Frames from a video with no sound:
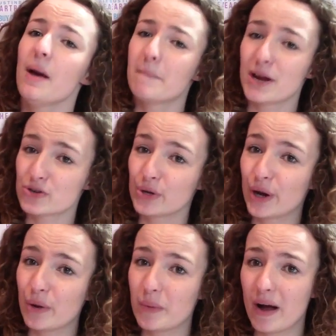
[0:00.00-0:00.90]
So yeah make sure
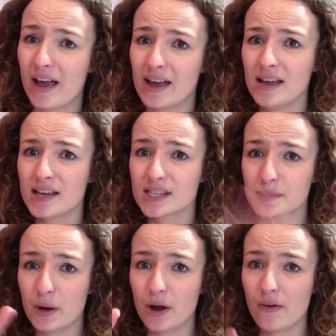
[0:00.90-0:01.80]
you go buy it,
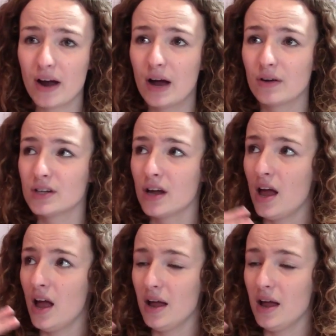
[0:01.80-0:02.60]
spread it around,